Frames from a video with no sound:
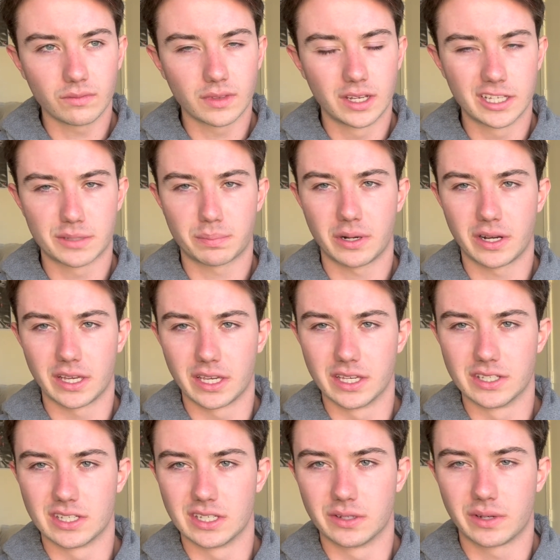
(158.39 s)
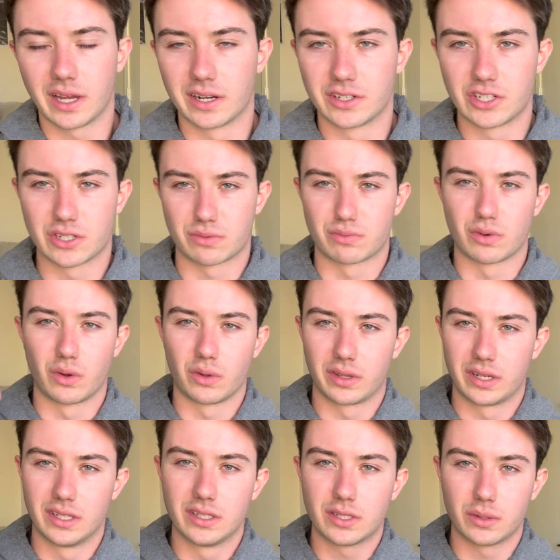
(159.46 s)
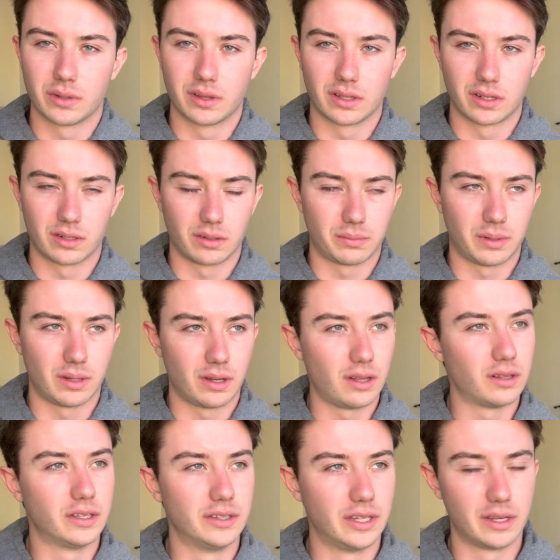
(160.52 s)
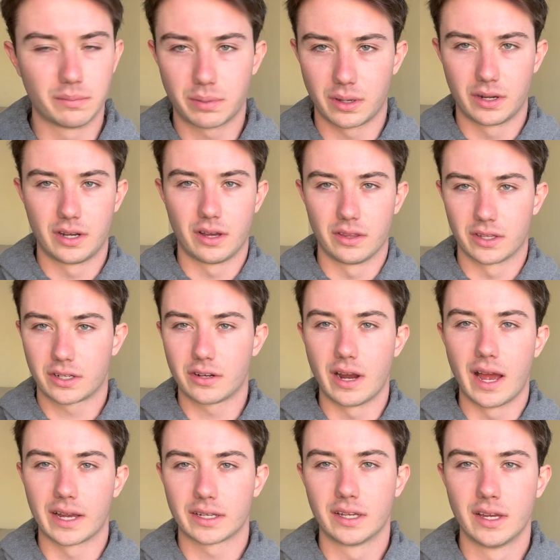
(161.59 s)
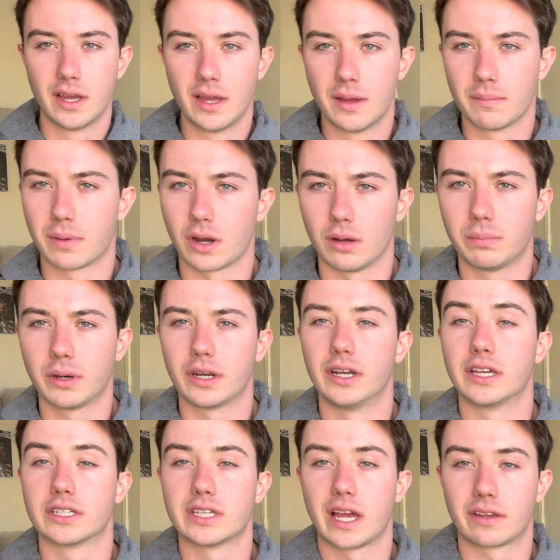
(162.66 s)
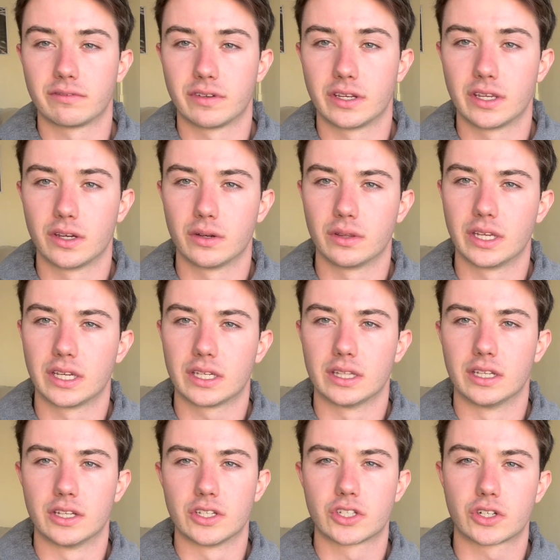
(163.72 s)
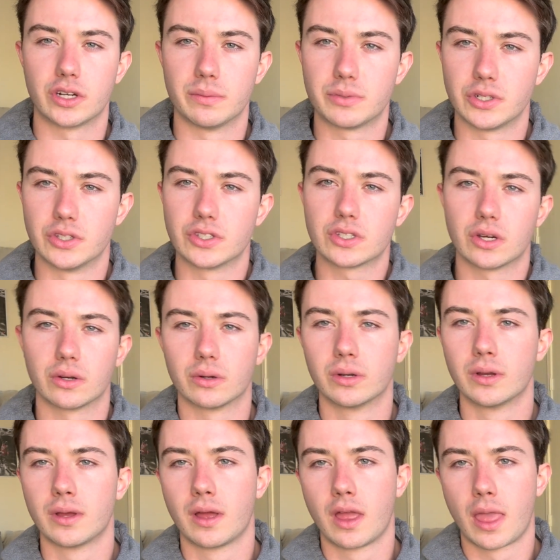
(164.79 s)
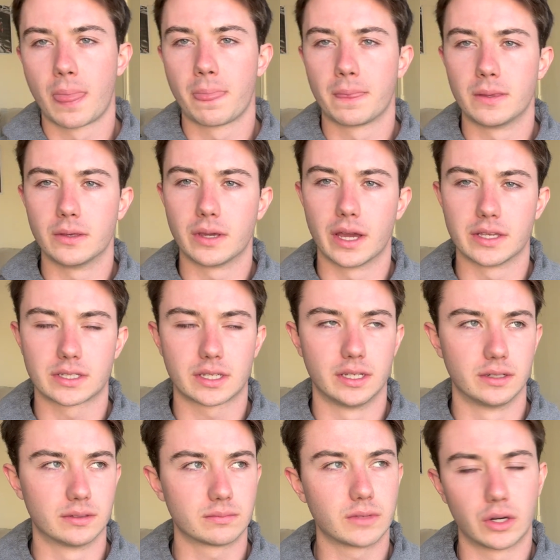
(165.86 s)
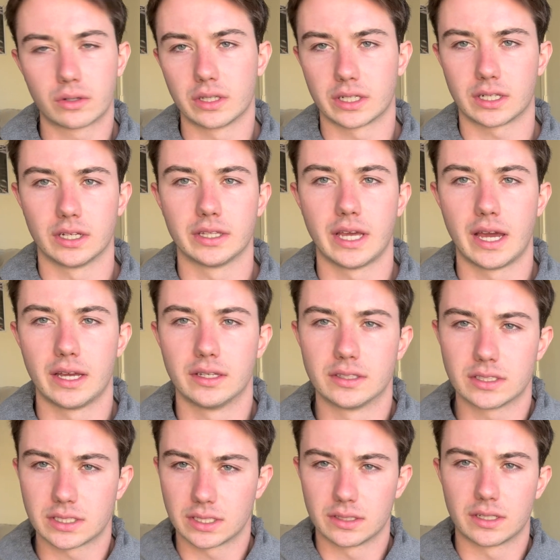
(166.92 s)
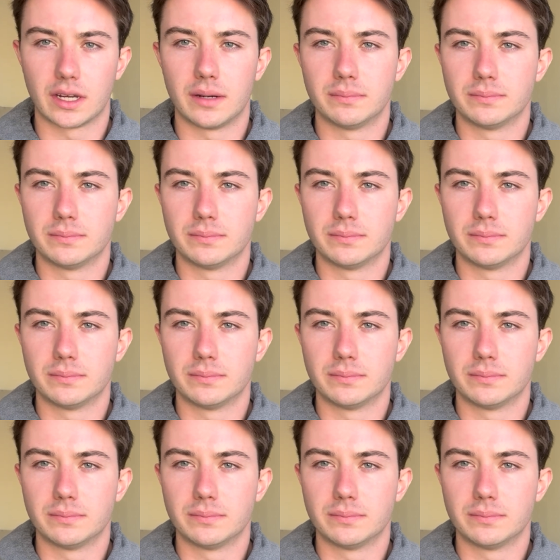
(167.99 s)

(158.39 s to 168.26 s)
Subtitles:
it's pretty easy. You kind of just roll it into a little ball and then put it on the crack. But I'll put an exact video link in the description, so you guys can go click on that and seal it up.